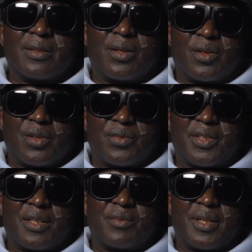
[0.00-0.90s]
All of
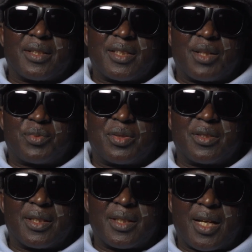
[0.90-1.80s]
them,
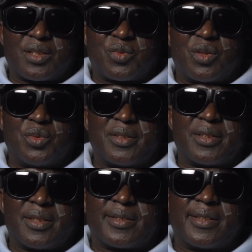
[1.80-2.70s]
except the last one who is
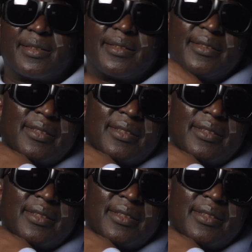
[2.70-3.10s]
16,